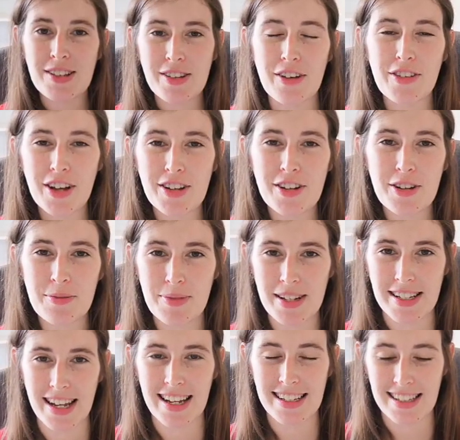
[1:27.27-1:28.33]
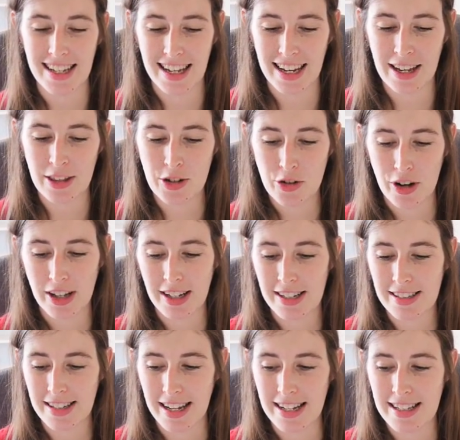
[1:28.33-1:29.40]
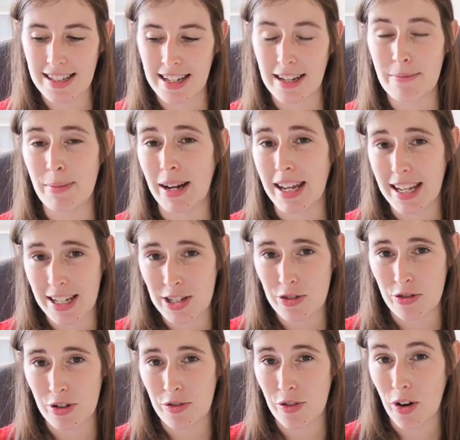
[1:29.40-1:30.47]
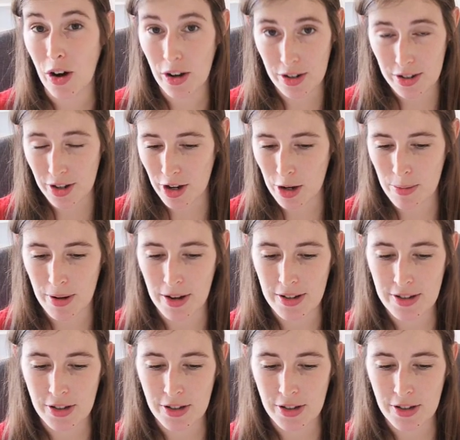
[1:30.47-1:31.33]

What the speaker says: So I've loaded up the data here, the trading data in my history for October.